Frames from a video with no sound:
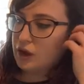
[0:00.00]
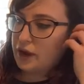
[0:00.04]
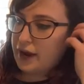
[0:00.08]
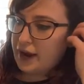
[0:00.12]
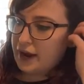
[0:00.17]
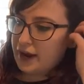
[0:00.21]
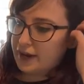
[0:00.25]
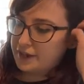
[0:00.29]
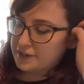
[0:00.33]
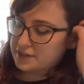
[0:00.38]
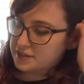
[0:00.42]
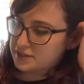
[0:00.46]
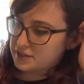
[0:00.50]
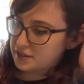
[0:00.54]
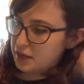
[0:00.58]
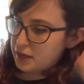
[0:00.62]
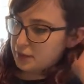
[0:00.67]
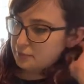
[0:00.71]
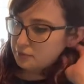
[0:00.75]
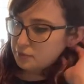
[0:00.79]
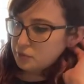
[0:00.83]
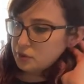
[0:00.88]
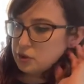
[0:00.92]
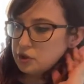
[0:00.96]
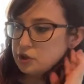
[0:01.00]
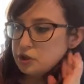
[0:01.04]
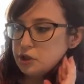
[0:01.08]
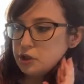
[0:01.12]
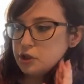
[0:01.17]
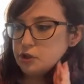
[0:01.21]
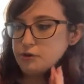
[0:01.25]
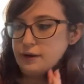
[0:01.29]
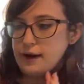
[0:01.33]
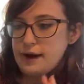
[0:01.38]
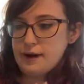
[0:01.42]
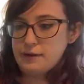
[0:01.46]
had some
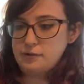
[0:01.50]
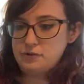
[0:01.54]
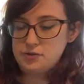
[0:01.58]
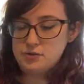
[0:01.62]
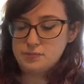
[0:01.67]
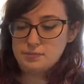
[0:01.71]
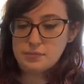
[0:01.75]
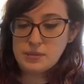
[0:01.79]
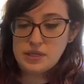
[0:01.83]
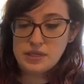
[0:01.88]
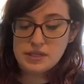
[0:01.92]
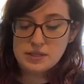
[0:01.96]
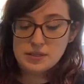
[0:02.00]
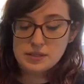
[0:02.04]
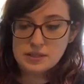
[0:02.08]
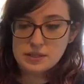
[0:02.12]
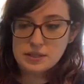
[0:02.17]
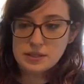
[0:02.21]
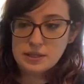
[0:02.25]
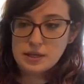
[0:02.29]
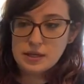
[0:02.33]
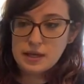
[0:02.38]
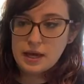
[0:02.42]
ground meat